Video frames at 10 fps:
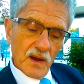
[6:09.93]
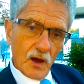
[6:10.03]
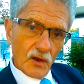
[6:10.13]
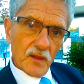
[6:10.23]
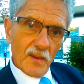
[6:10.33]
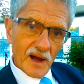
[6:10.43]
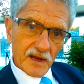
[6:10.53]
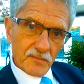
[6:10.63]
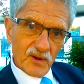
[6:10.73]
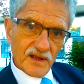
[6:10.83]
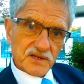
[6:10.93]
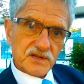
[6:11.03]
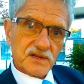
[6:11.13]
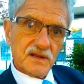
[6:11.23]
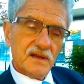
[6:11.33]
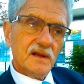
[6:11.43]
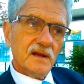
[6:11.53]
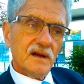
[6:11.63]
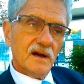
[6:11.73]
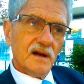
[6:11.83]
on the marketplace,
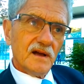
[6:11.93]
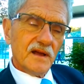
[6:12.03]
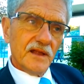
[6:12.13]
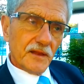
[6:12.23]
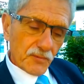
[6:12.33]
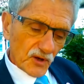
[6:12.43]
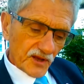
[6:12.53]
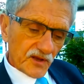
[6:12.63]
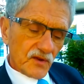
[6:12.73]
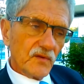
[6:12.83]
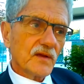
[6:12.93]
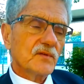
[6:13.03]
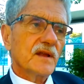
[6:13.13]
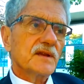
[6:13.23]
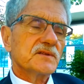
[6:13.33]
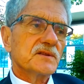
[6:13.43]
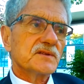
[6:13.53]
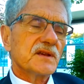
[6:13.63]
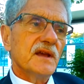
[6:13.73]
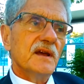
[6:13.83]
in the political
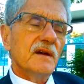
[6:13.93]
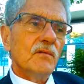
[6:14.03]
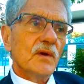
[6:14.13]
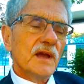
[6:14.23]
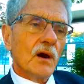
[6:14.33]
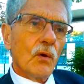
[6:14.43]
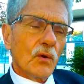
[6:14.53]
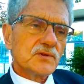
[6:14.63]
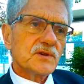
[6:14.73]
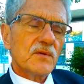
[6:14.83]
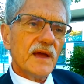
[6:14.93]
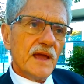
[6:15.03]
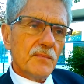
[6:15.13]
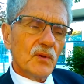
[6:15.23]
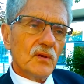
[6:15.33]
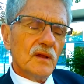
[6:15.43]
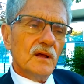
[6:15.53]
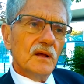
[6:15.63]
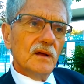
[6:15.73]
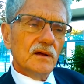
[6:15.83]
regulations, we are also able
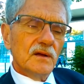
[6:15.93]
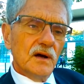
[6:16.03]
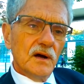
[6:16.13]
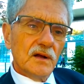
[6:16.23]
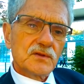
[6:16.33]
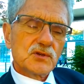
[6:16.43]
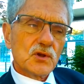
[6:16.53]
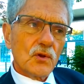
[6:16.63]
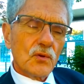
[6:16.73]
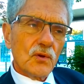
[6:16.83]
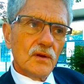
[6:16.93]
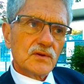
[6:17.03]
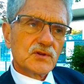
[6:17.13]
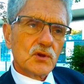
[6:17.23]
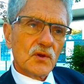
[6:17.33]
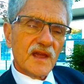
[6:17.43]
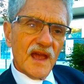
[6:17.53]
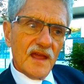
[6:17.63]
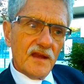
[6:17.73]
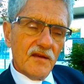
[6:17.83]
to
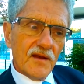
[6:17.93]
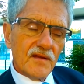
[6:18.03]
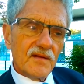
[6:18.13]
gain